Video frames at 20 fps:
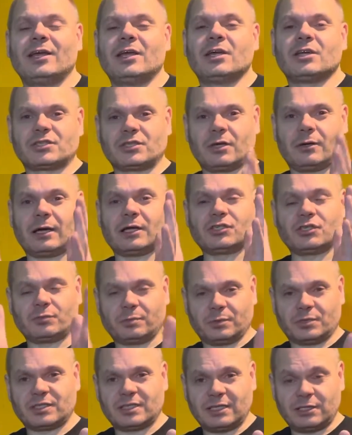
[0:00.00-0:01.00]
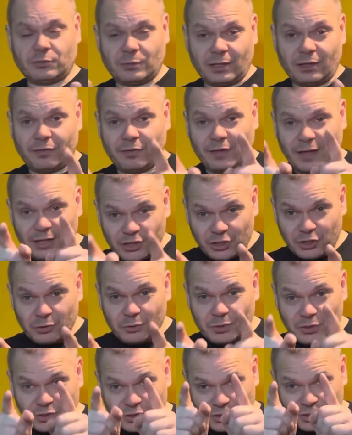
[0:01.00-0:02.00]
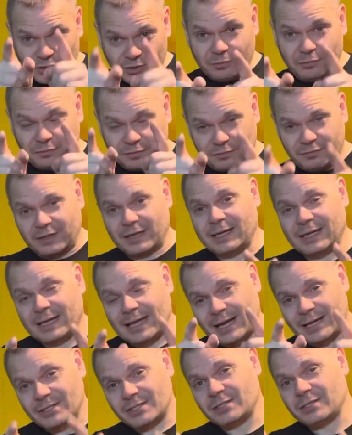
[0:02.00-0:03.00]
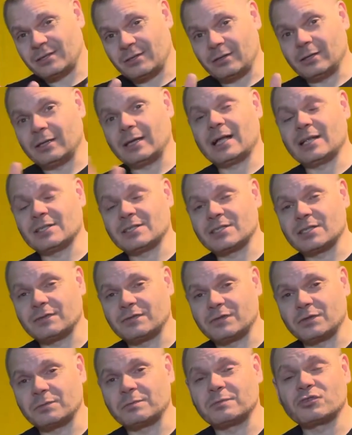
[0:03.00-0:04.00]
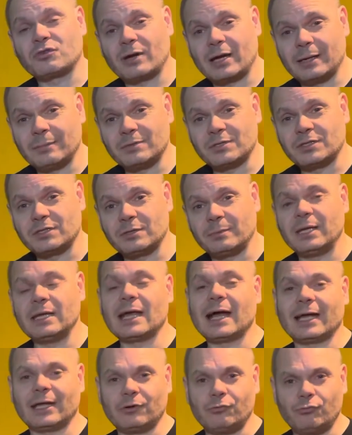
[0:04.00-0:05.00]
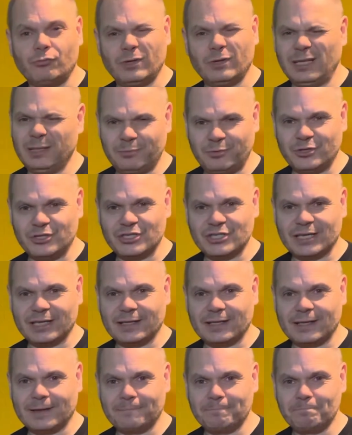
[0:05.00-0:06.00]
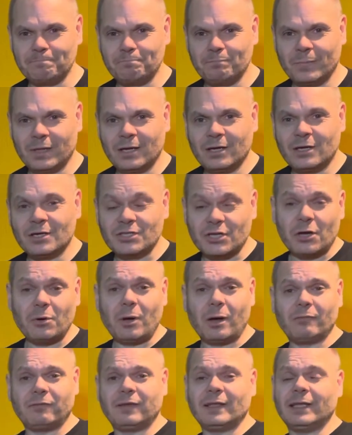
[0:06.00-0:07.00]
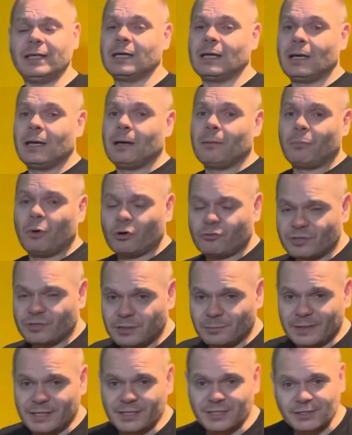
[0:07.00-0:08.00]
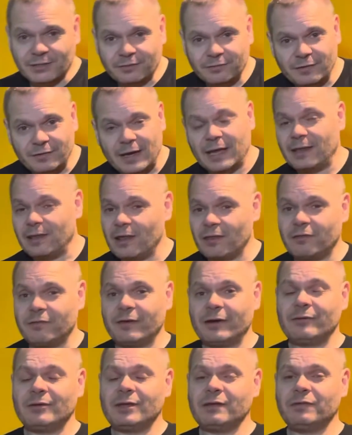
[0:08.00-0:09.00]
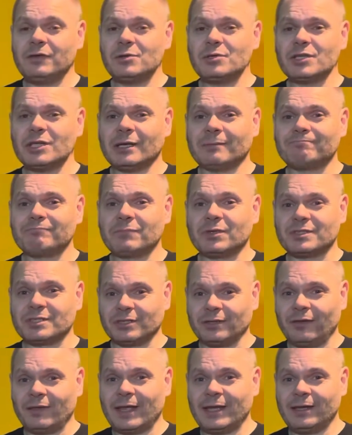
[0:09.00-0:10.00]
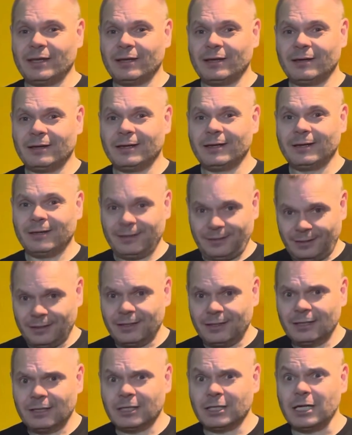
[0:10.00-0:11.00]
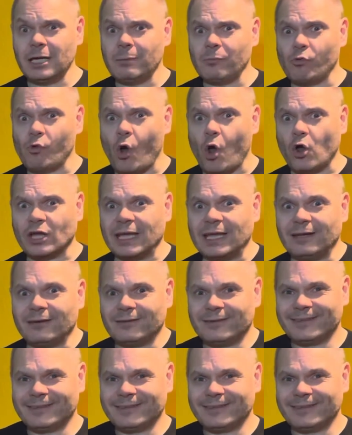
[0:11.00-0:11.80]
So I just want to say as well, thank you to you 58 guys and gals that have subscribed to me. I really appreciate that. So hopefully more Crystal Maze stuff in the very near future. Until then, keep rocking.